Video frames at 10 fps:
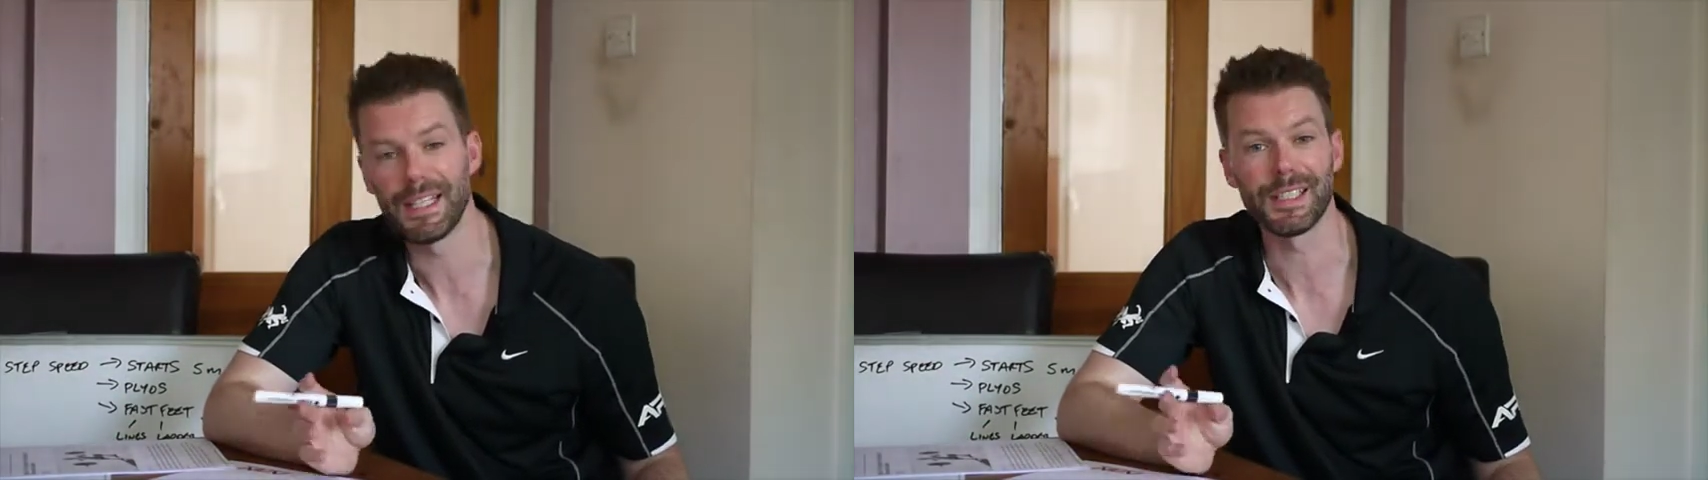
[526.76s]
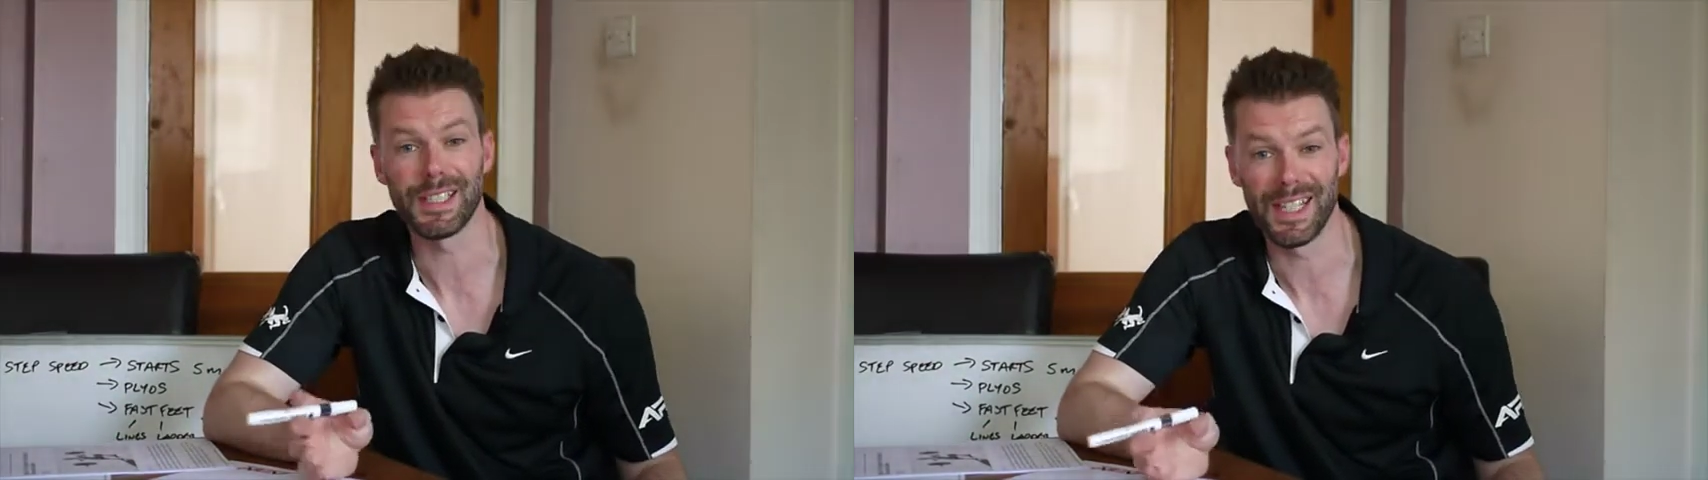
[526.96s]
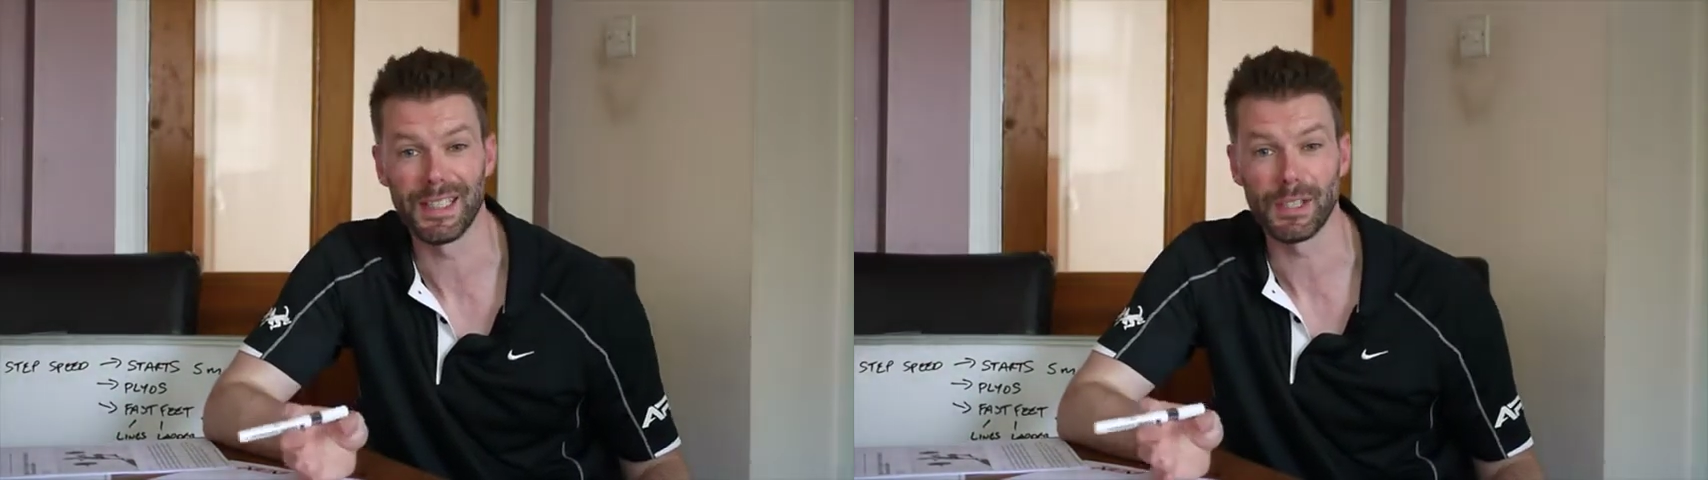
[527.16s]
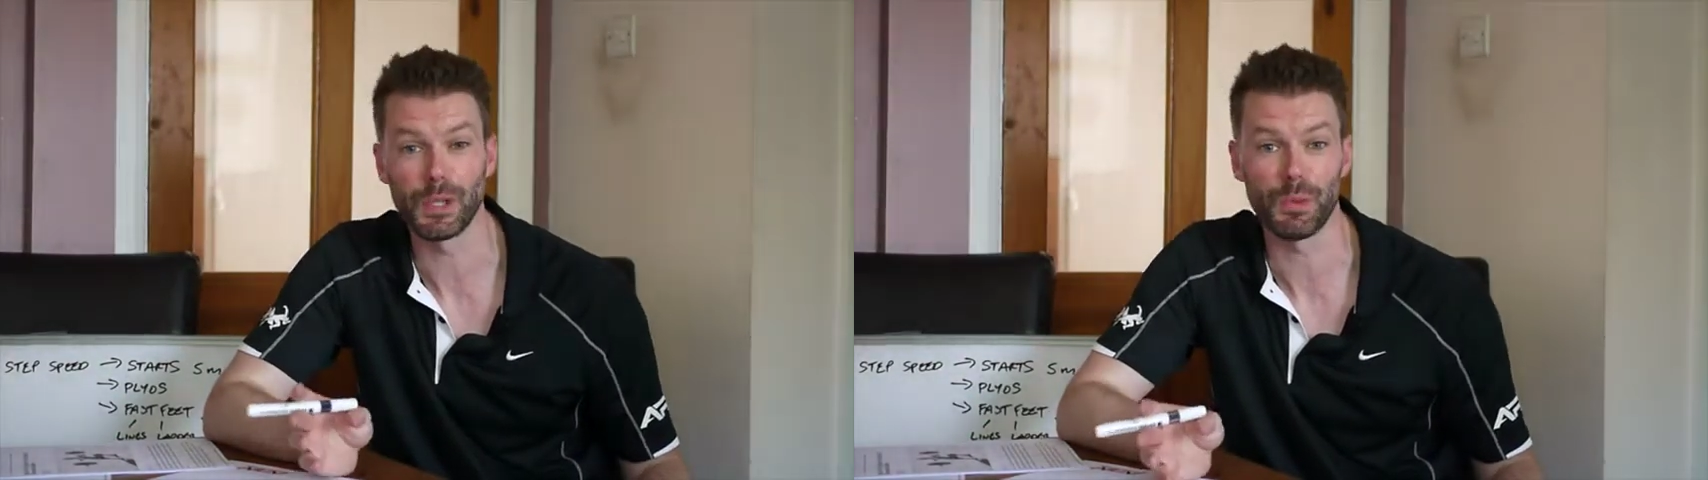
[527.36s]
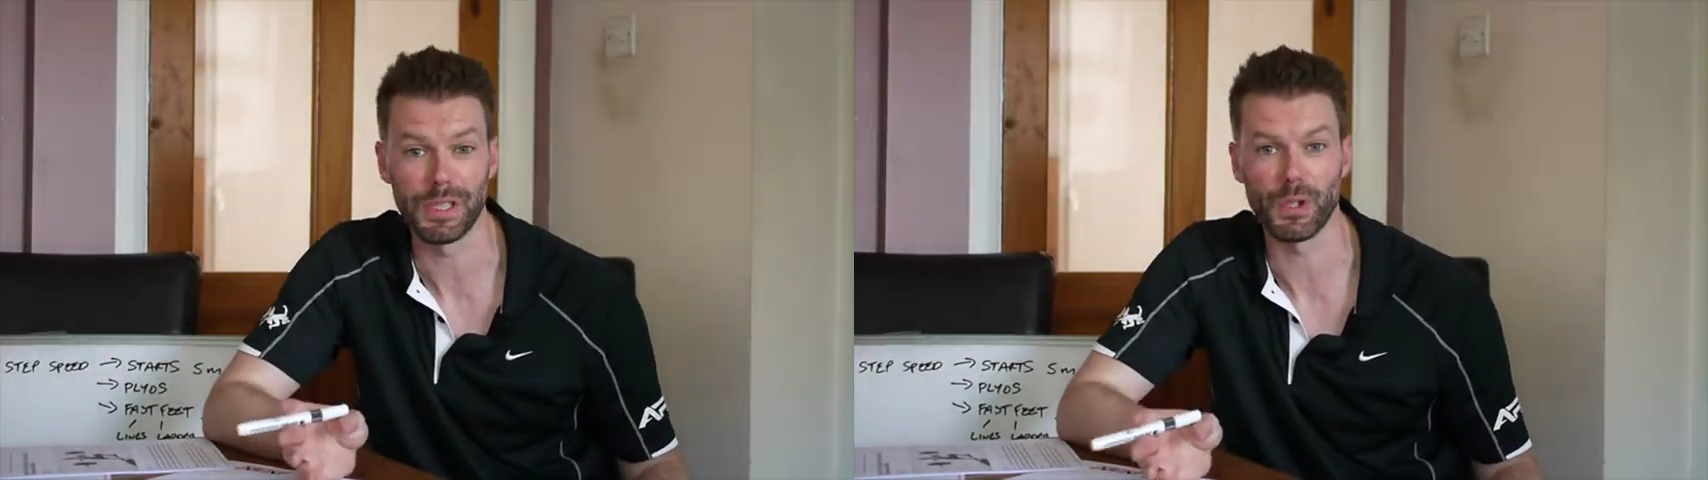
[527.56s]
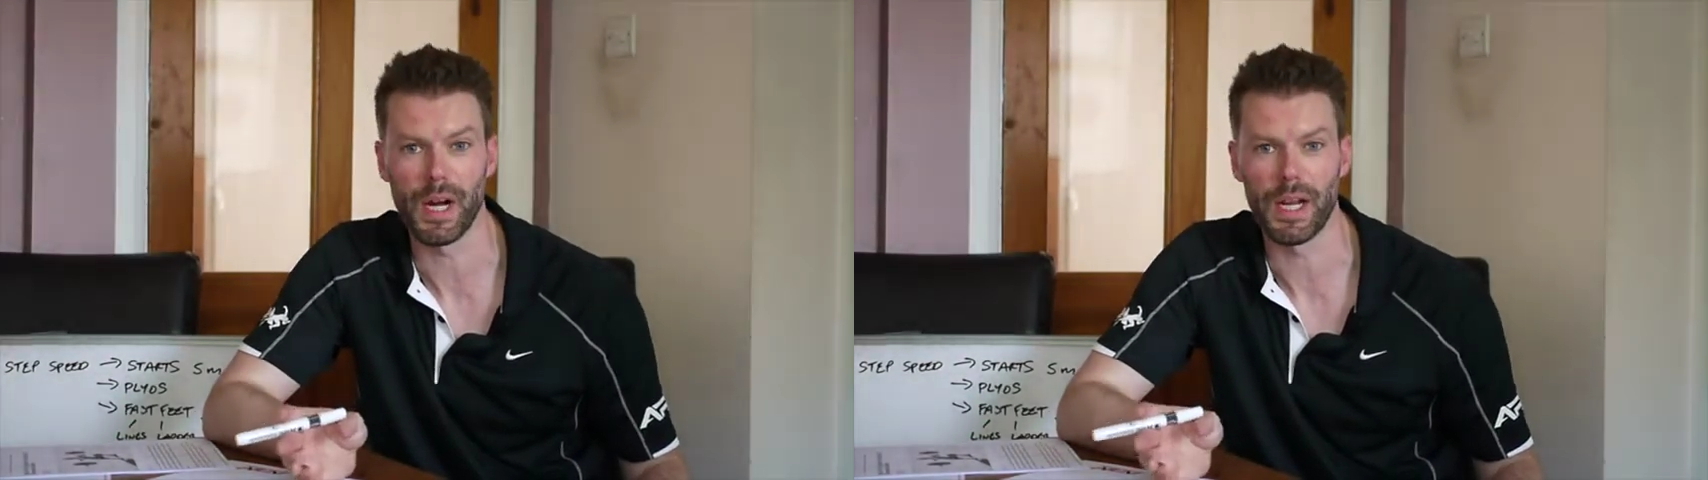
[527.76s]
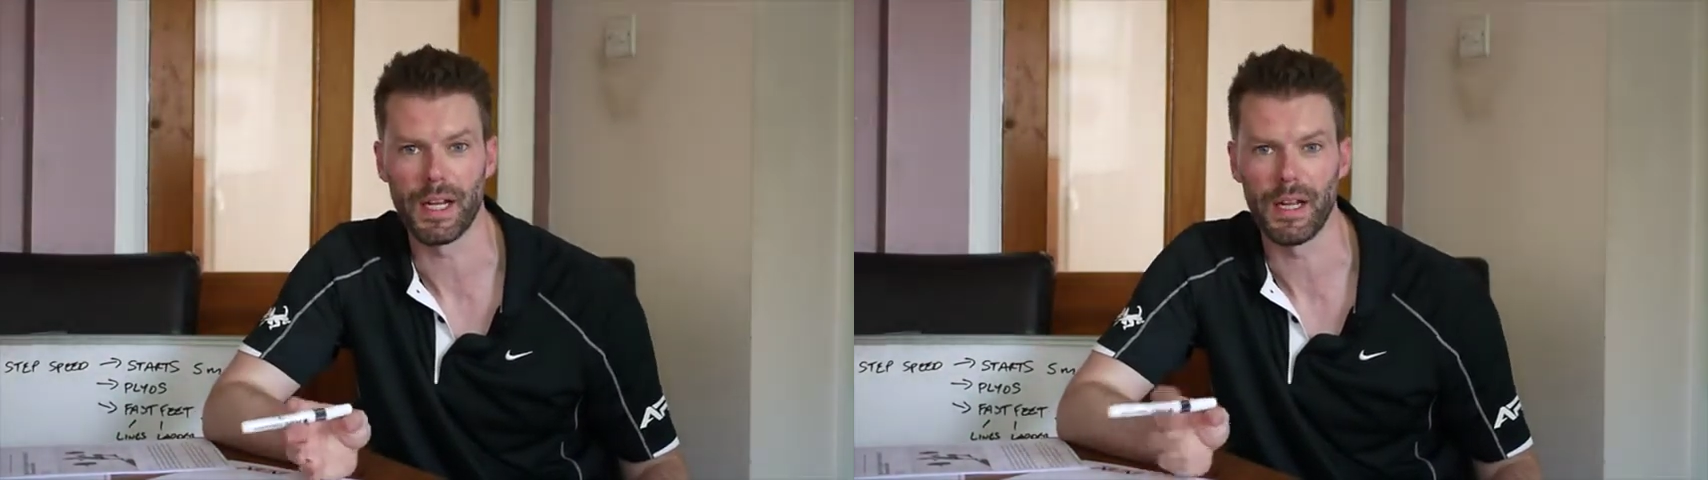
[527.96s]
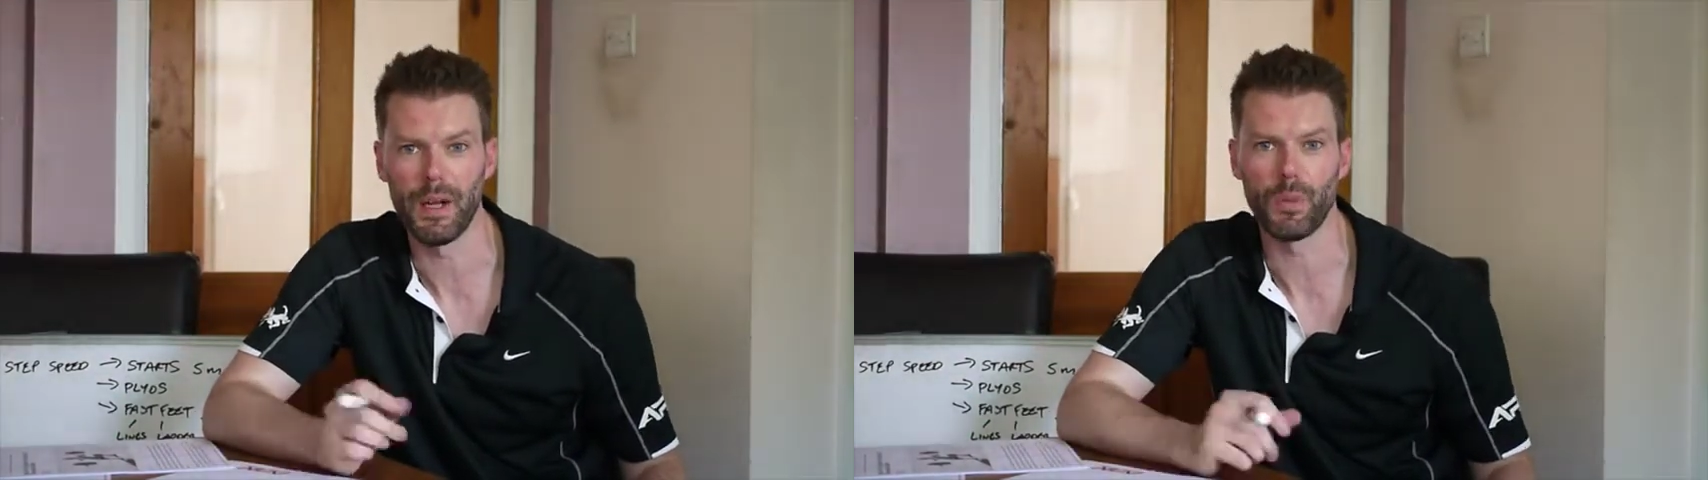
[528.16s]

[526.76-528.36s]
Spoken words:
sled sprint training,